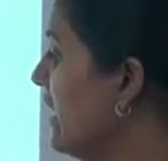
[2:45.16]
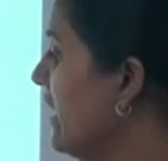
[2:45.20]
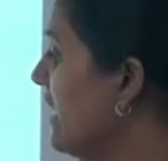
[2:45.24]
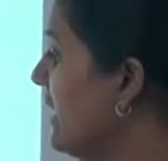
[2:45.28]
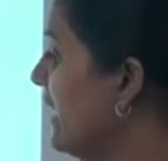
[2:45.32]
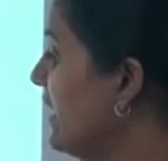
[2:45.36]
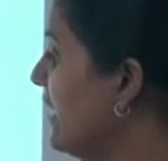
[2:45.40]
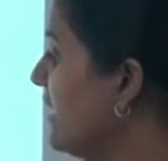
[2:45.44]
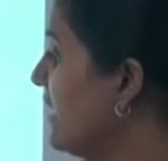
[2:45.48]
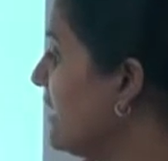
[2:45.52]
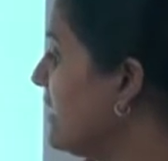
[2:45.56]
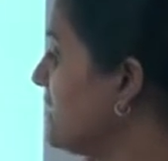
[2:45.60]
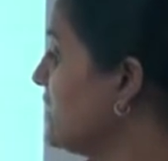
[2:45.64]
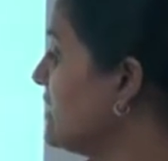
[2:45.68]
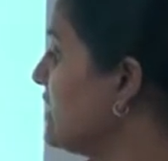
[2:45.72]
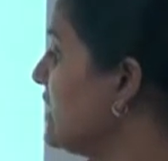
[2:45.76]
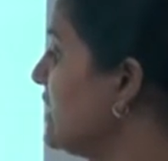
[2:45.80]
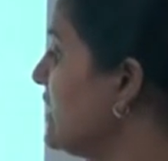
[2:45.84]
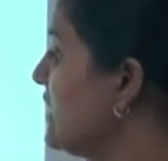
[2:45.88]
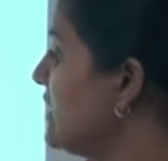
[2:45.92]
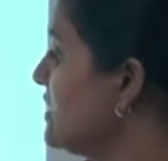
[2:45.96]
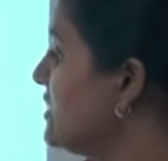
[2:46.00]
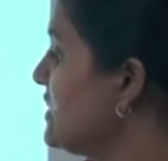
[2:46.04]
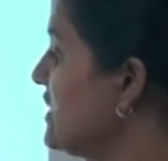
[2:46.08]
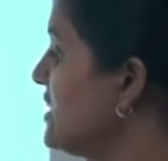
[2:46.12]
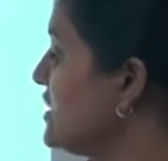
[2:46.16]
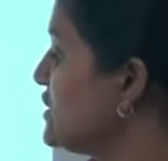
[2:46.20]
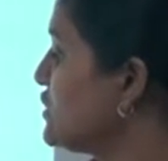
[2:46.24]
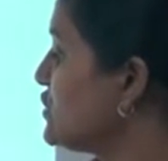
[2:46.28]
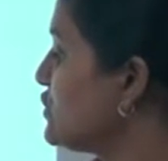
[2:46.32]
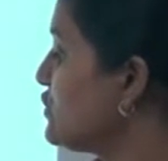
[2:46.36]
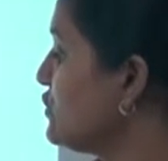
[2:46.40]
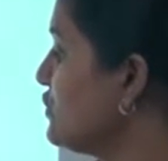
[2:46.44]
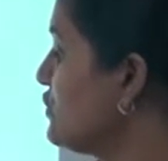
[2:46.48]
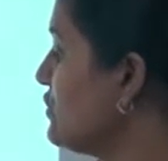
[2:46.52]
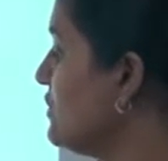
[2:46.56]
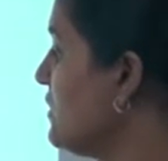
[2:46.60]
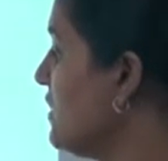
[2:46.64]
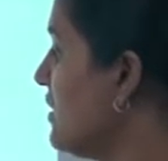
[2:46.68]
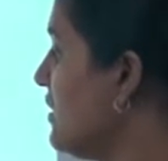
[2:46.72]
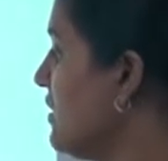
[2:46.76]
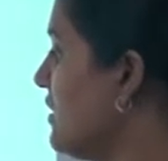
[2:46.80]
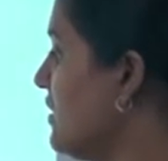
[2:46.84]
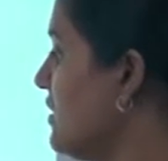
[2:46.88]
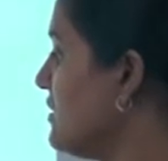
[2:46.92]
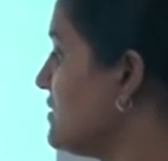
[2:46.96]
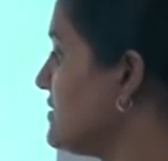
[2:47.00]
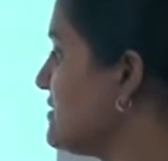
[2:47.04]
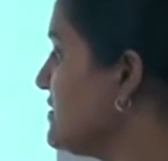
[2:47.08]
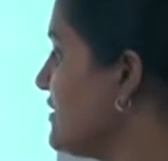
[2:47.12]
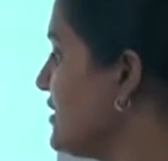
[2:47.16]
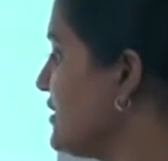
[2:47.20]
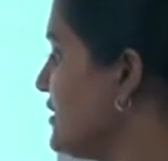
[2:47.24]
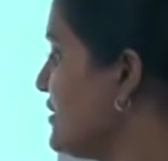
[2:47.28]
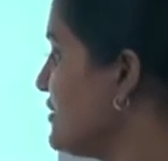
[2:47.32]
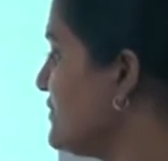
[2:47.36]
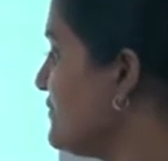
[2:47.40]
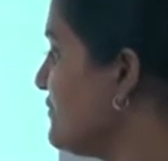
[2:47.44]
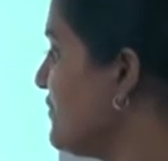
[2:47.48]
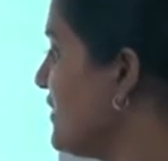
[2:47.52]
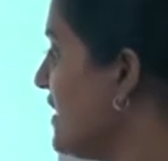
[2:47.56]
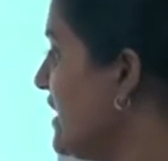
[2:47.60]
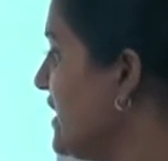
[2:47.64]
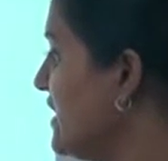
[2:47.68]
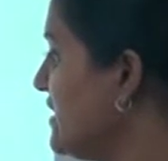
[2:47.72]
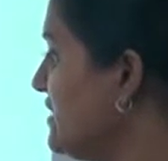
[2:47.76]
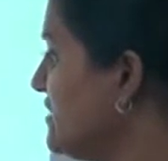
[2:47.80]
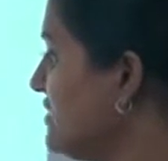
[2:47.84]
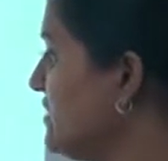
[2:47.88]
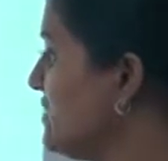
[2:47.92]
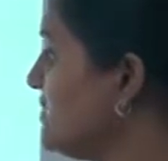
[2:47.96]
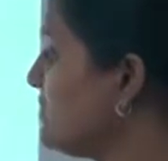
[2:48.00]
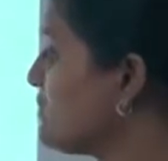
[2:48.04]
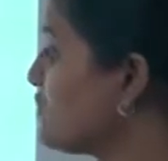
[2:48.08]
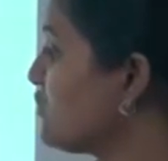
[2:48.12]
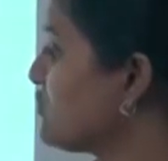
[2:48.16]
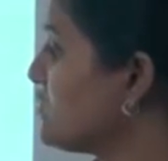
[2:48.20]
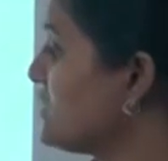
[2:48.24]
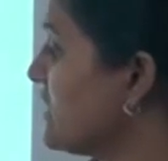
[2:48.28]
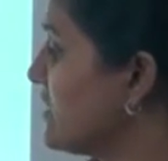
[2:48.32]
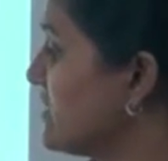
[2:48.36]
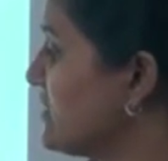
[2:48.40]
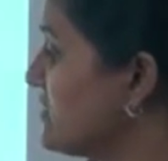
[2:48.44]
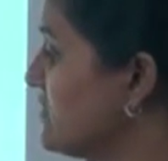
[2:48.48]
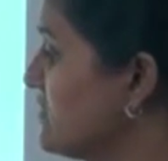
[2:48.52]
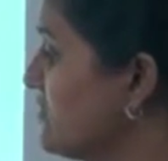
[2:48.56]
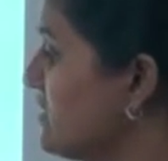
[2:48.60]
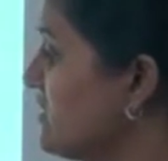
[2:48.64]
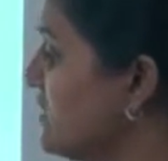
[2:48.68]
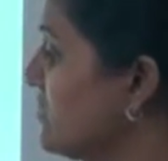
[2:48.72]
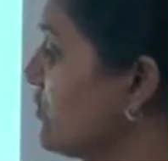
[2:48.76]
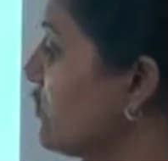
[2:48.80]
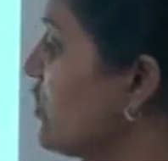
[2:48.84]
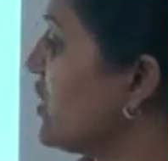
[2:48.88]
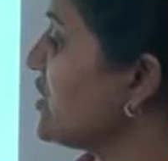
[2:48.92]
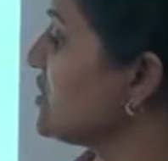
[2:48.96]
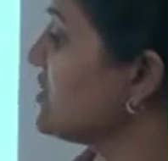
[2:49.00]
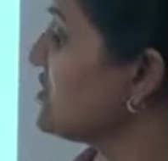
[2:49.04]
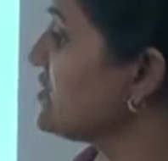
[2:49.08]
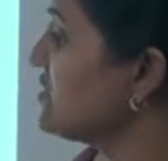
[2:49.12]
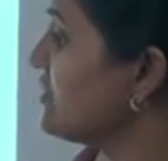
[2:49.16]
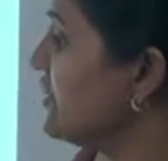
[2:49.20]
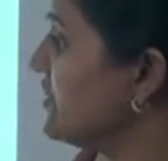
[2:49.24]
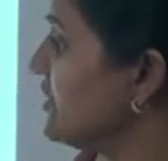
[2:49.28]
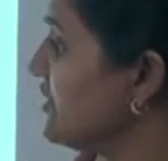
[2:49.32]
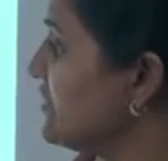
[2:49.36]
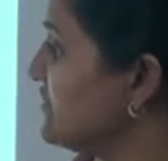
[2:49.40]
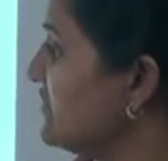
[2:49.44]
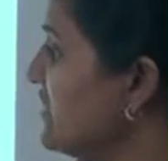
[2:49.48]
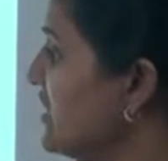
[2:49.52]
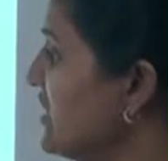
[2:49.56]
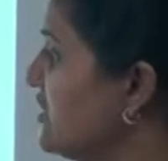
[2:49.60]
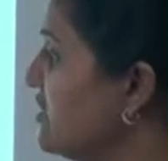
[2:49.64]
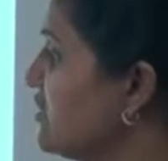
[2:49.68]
here these two equations satisfy